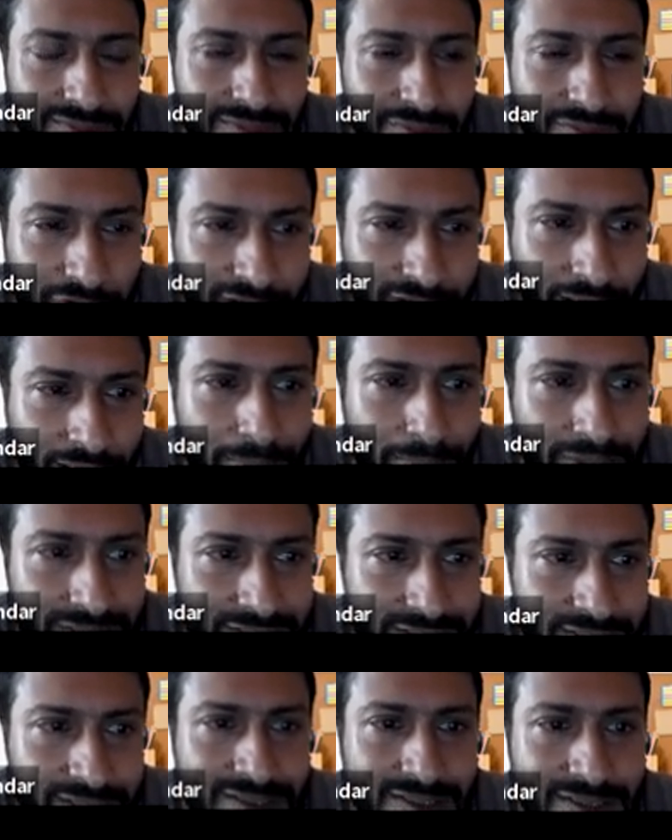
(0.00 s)
what
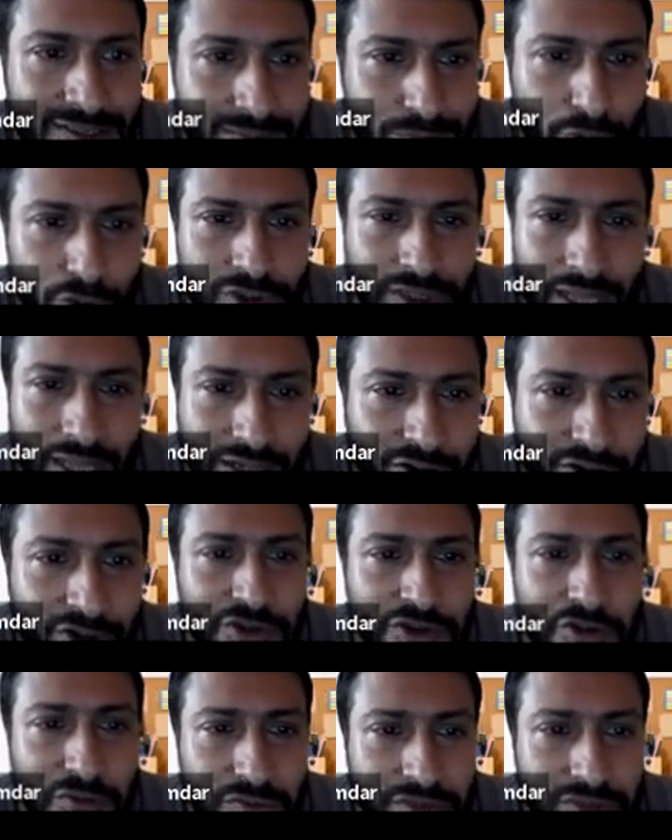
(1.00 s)
happens is both
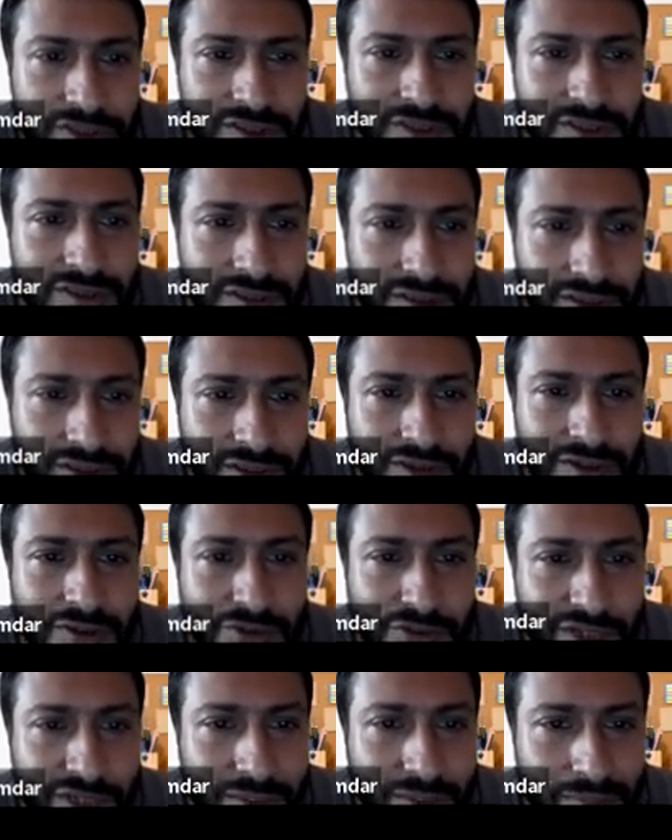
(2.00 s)
algorithms
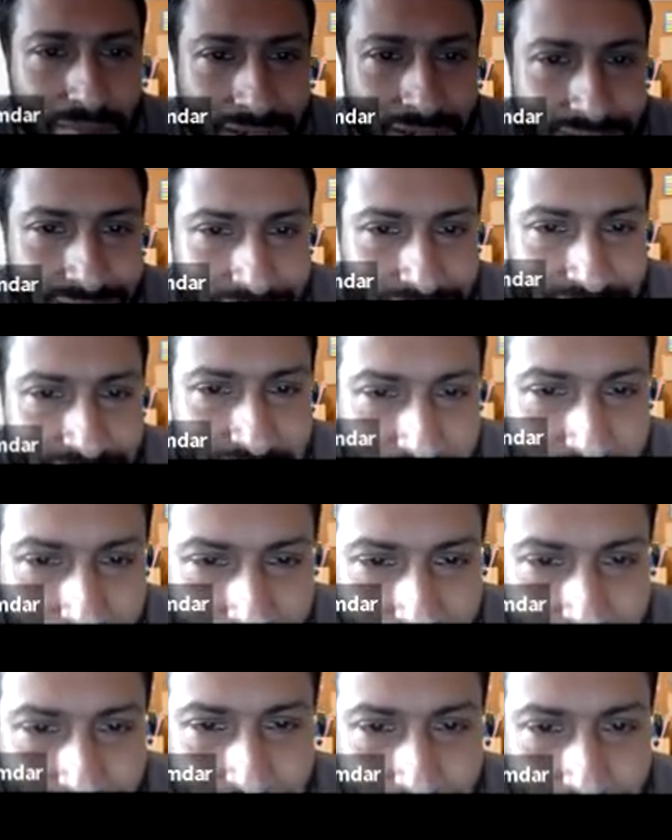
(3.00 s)
will make the
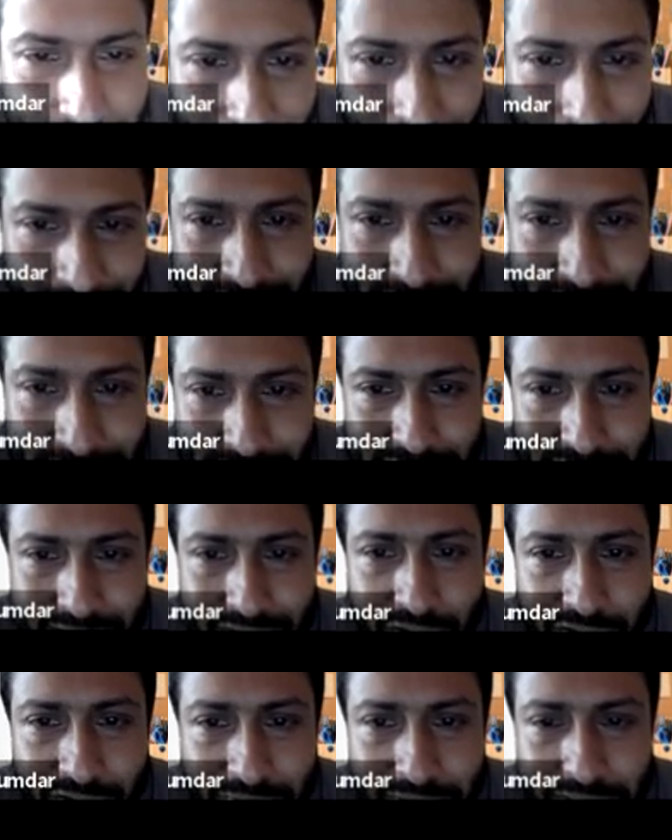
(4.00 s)
estimate Vs
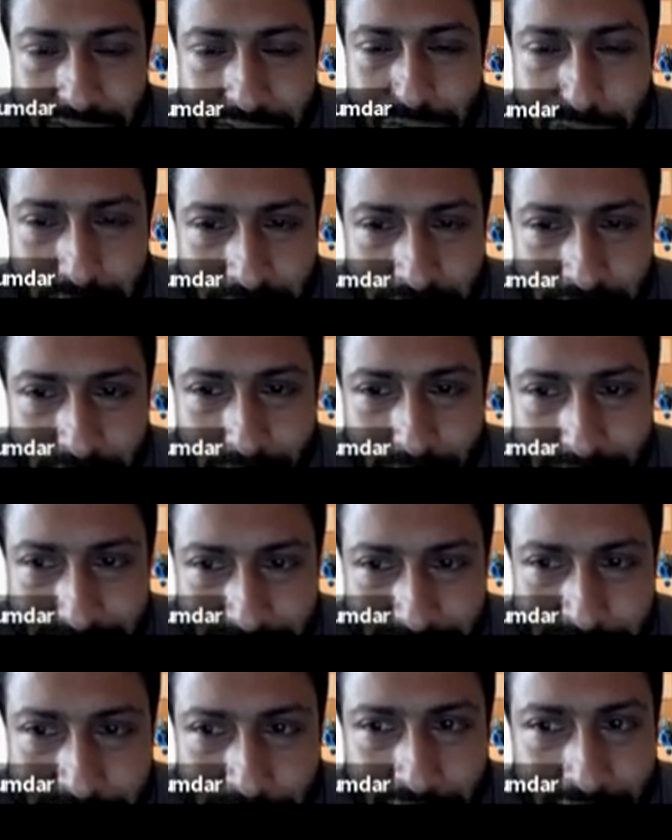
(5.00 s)
converts to B pi
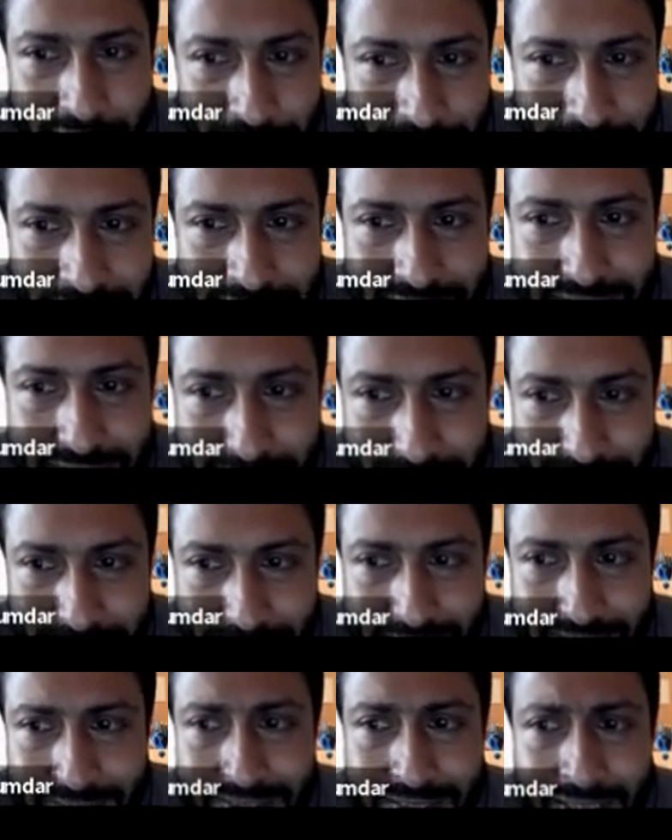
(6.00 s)
s for every state
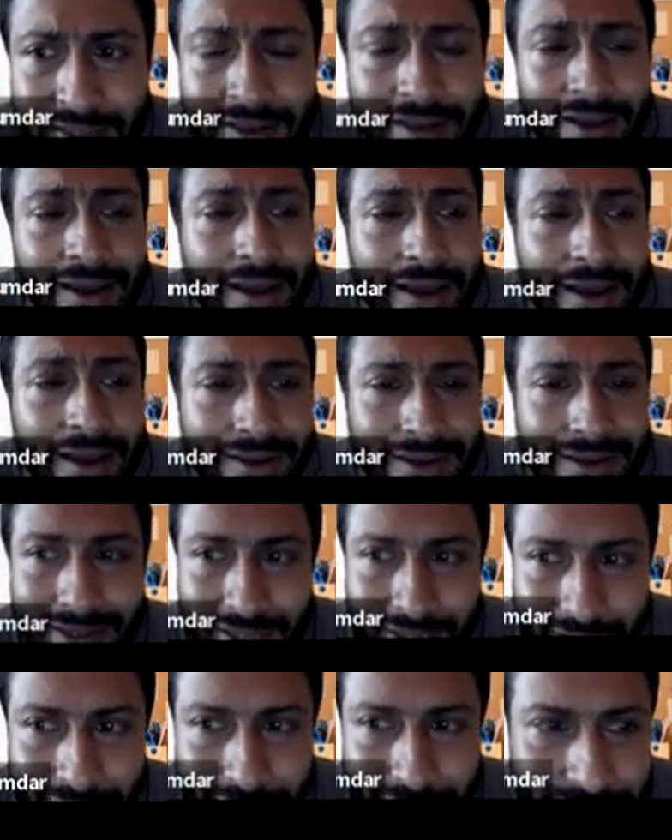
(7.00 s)
is
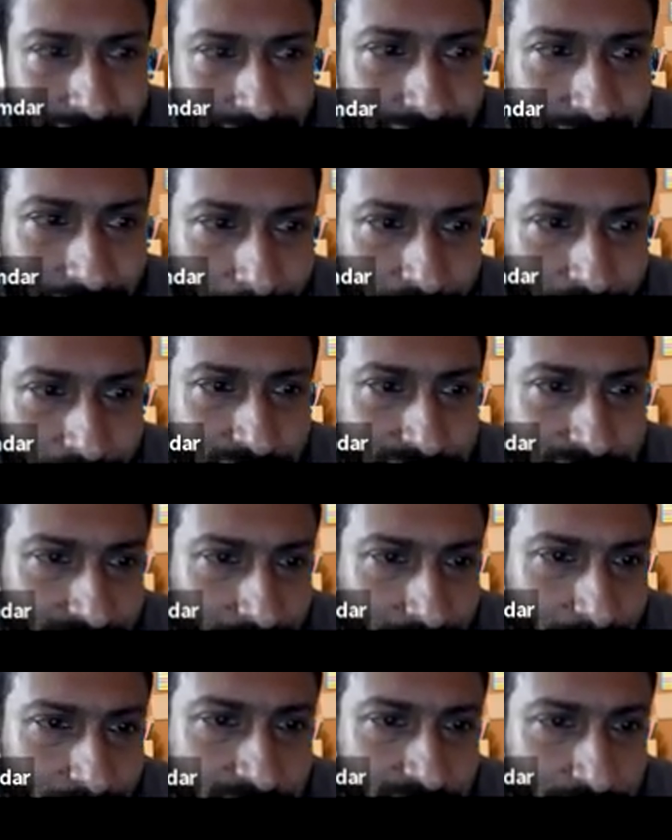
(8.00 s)
if the number of
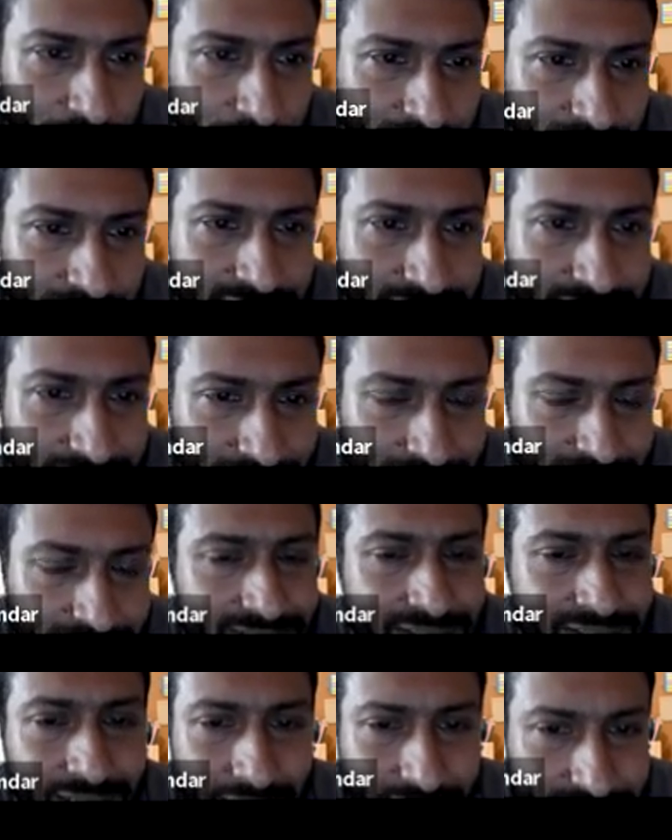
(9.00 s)
samples for each state
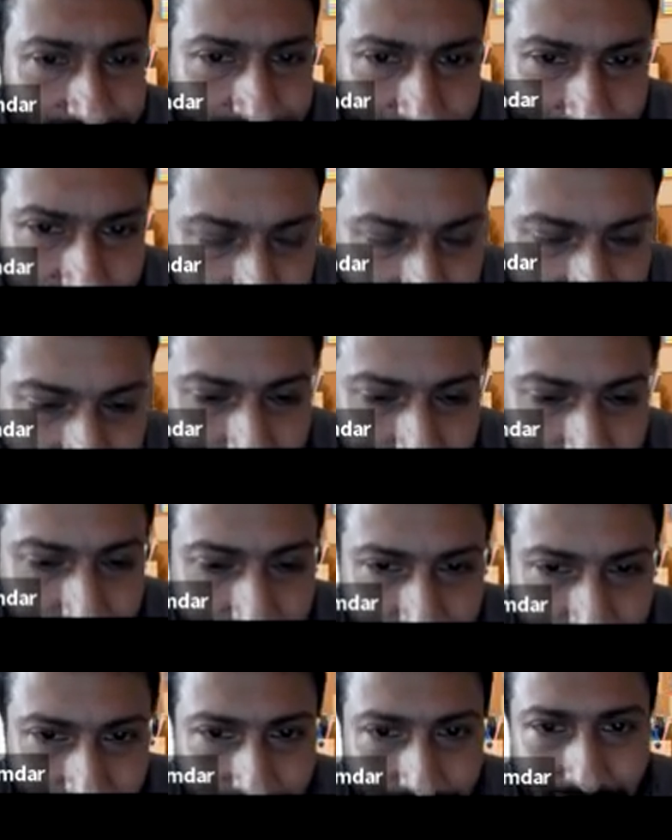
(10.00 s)
is large enough,
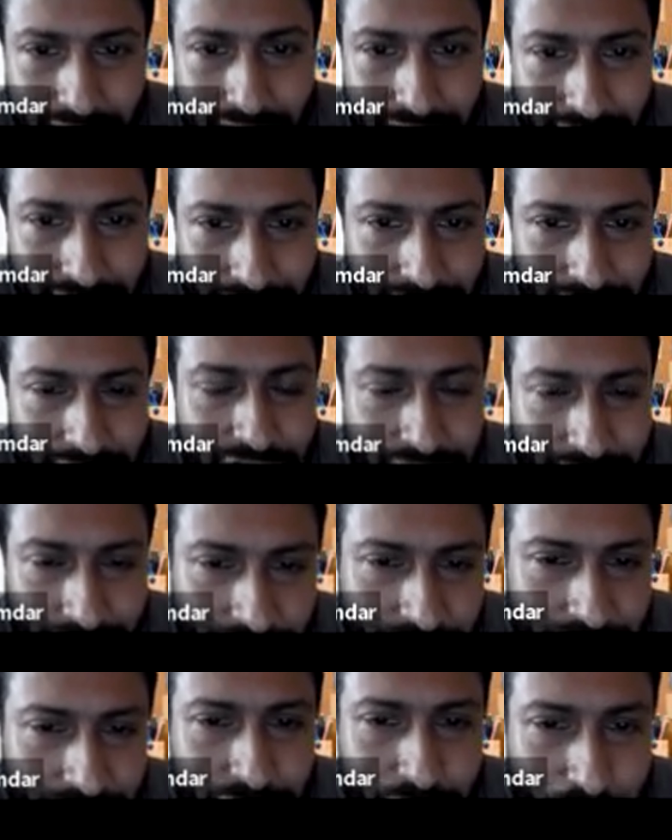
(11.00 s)
right? So
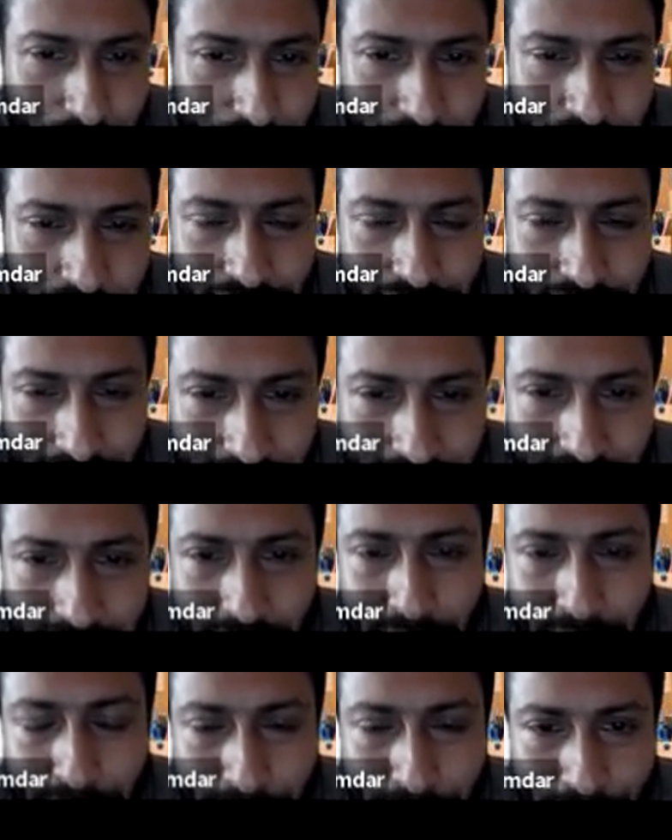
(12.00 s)
kind of goes to
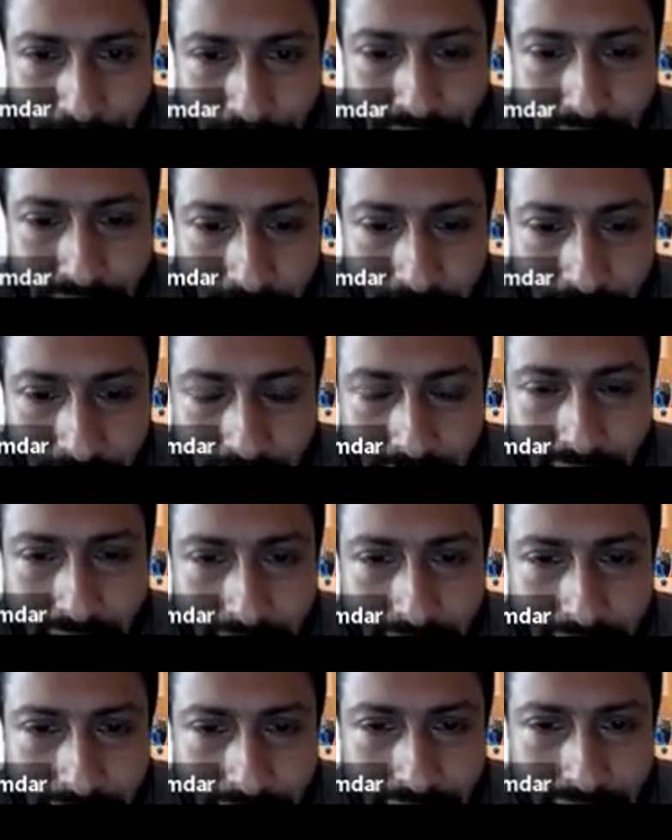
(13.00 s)
infinity.
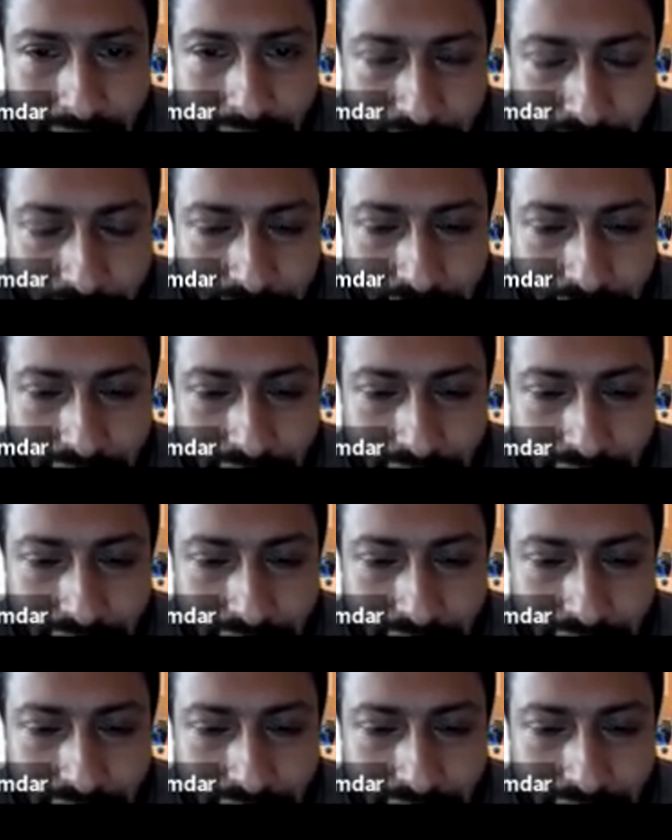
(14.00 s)
Now,